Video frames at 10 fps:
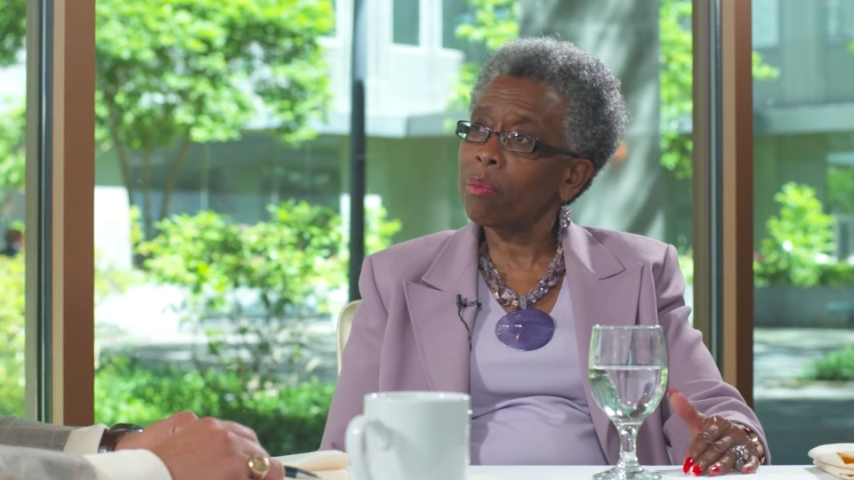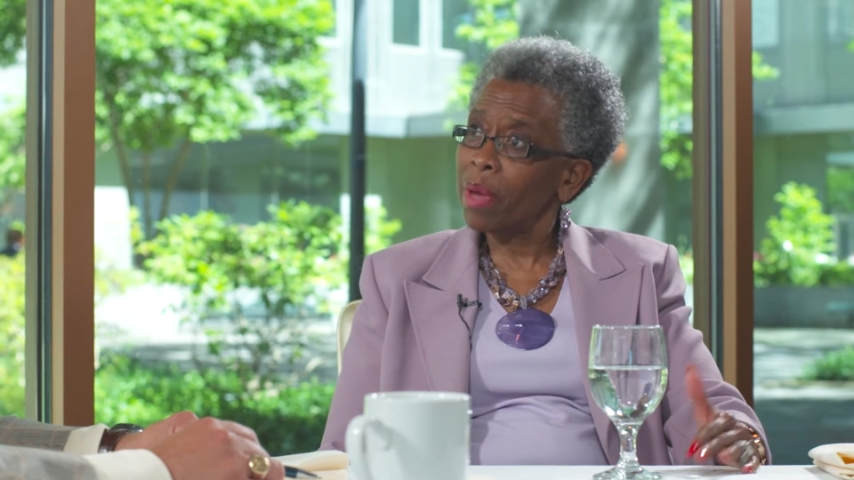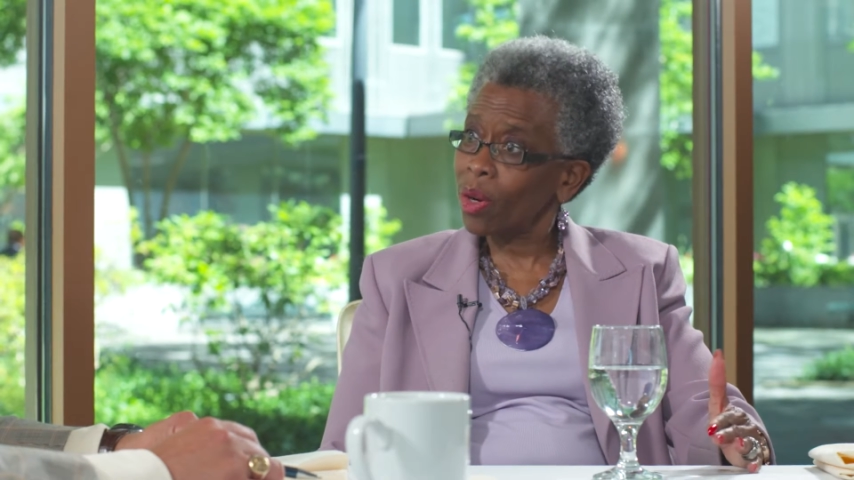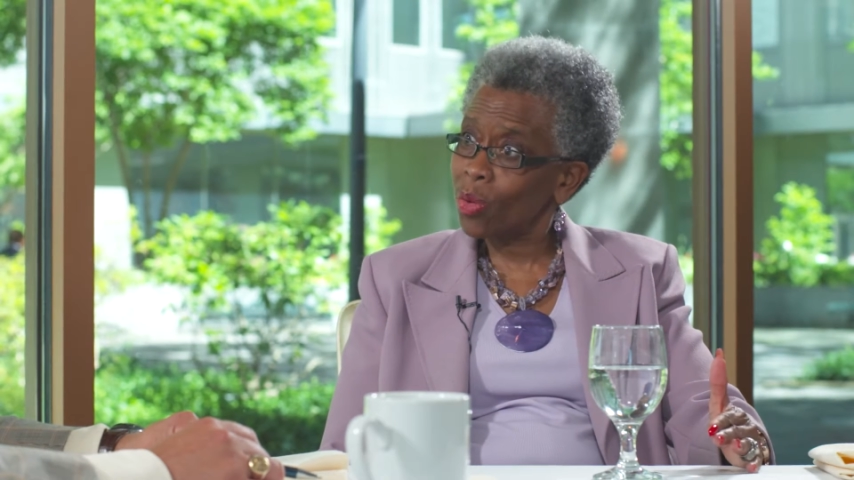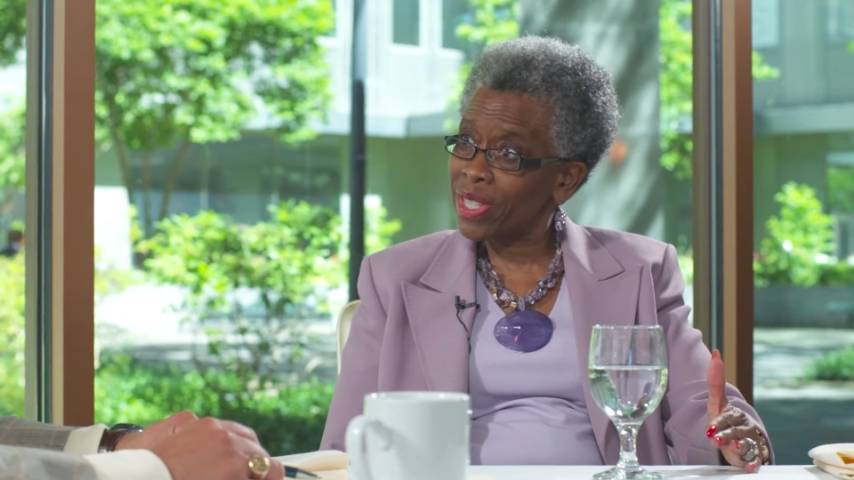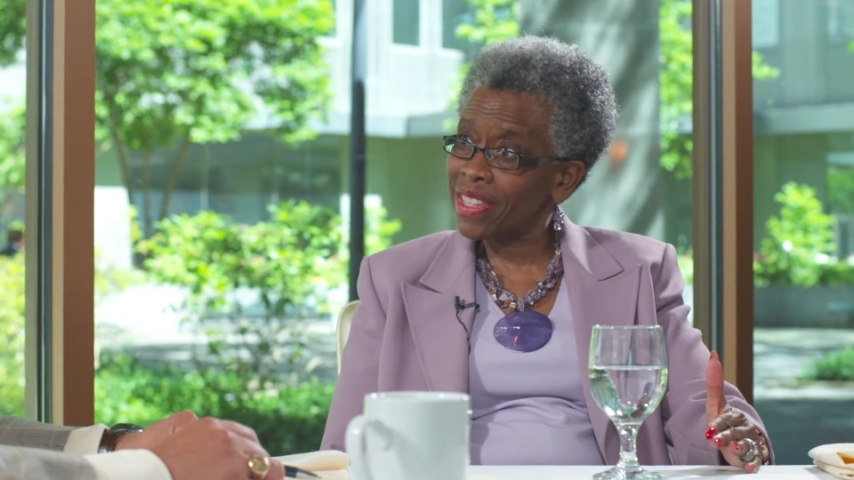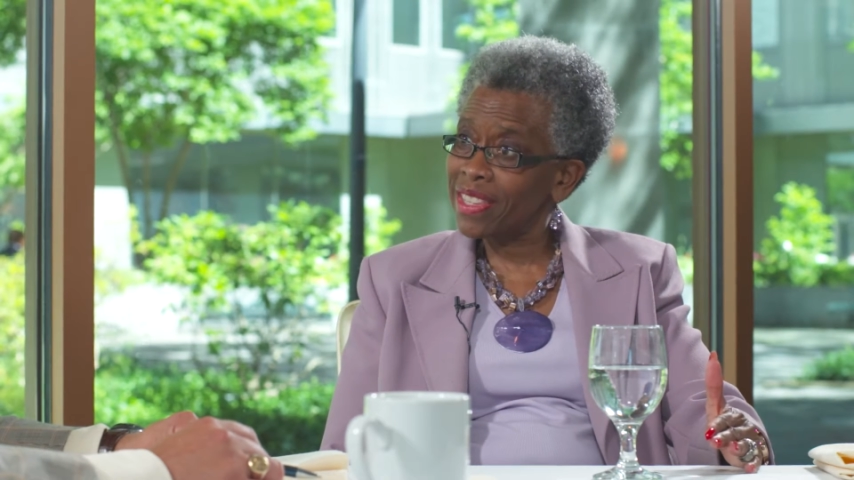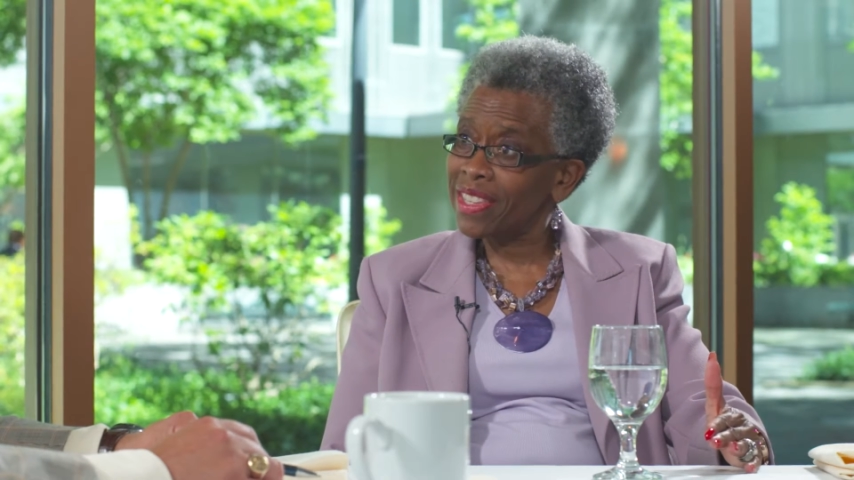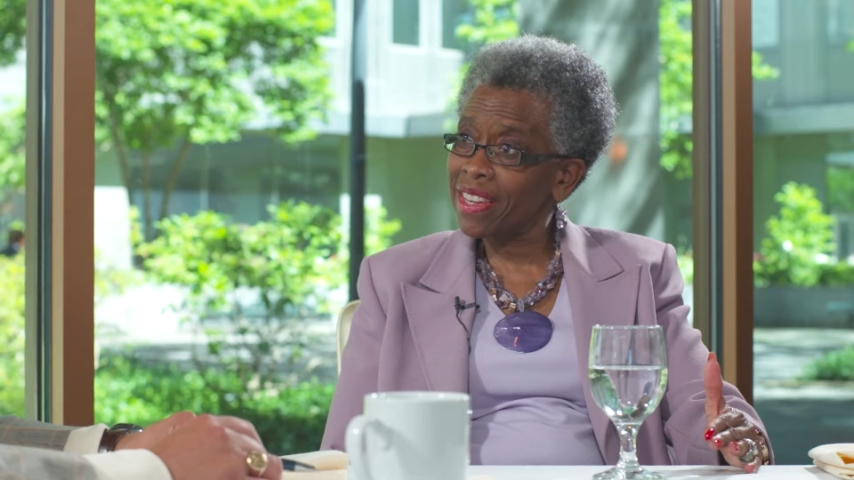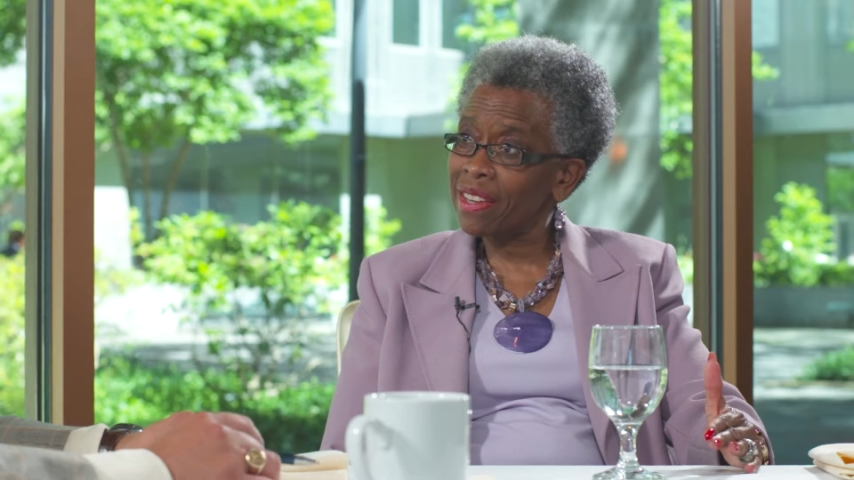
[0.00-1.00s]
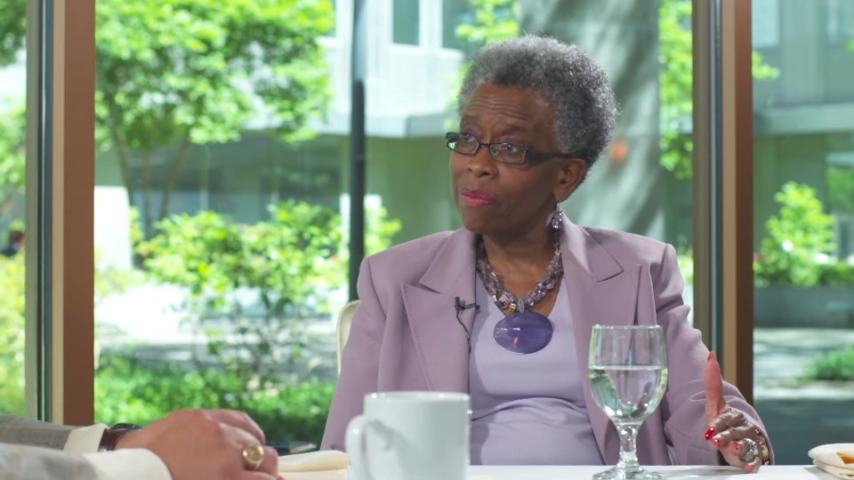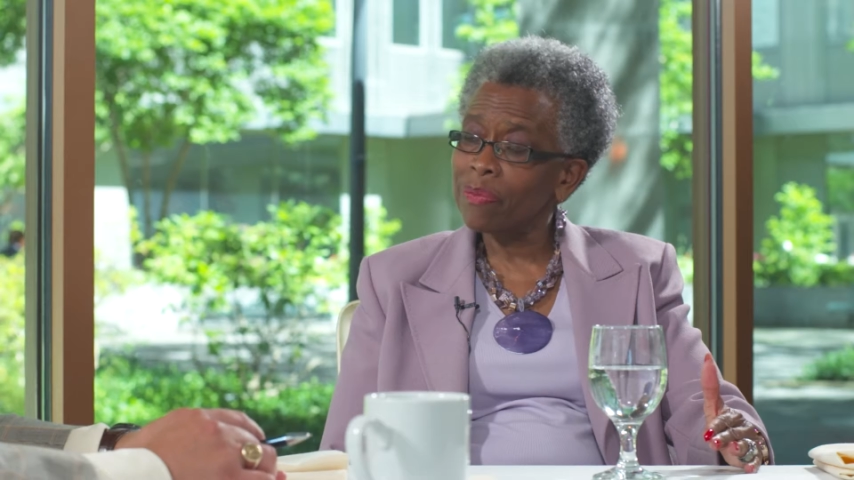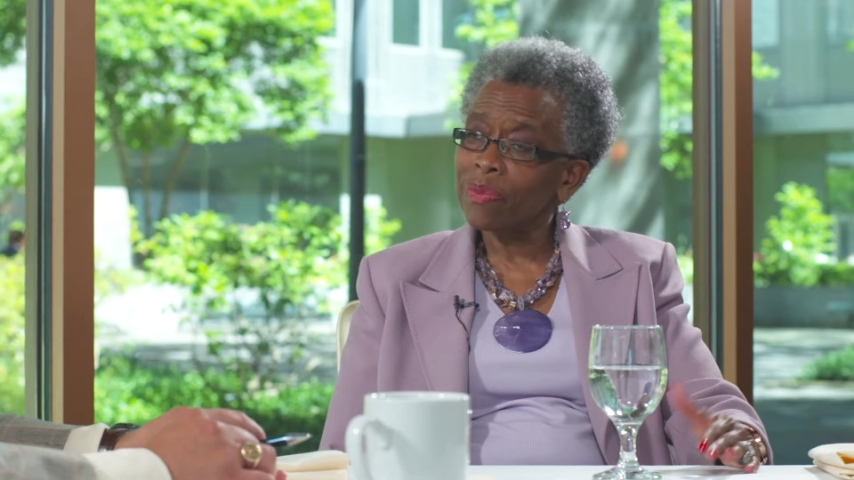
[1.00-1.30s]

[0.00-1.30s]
medical assisting,